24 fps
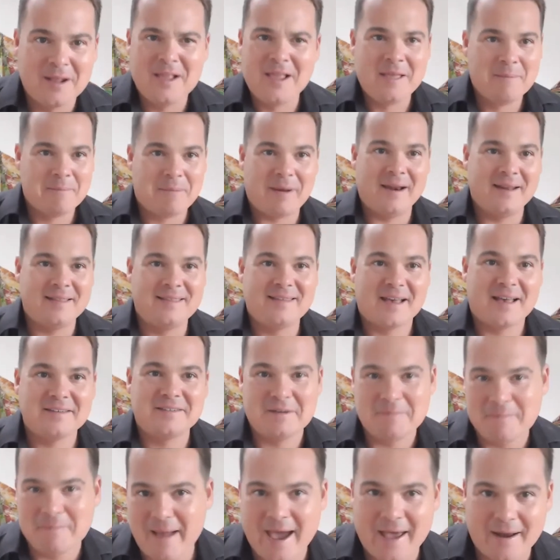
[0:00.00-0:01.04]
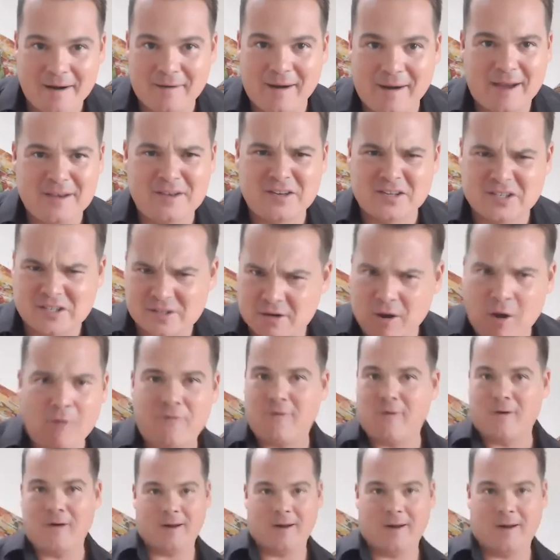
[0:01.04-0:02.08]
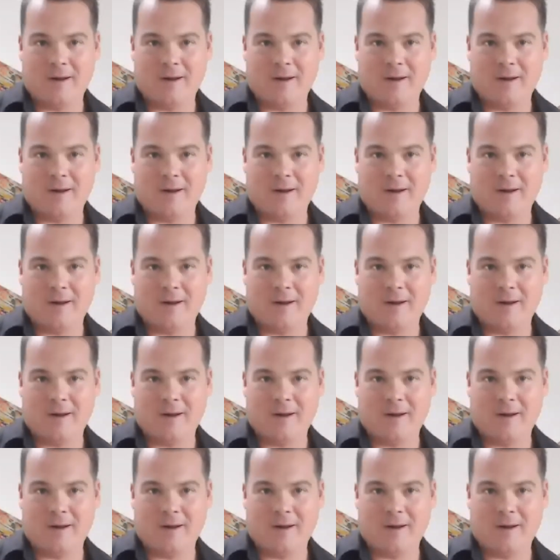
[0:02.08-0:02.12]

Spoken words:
but it doesn't matter. I just go for it.